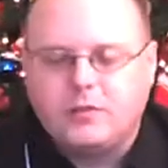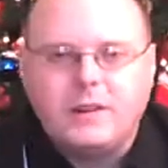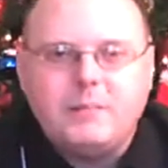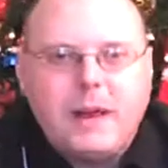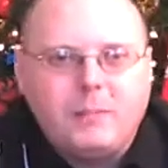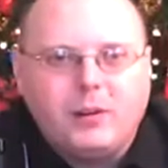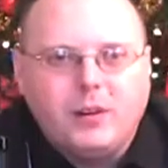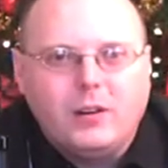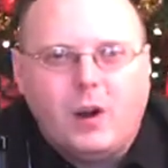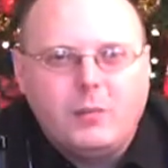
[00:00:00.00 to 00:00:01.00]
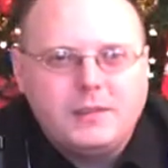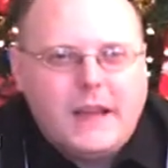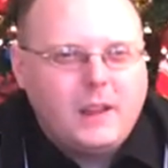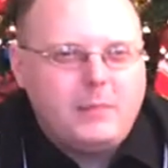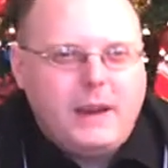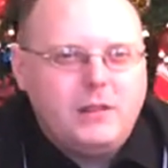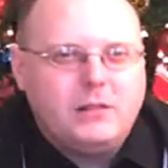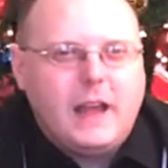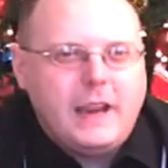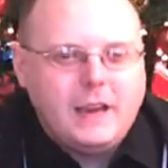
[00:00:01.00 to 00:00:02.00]
green pepper, almost
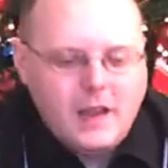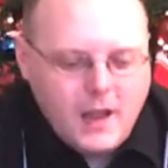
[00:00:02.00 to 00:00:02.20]
jalapeno-like,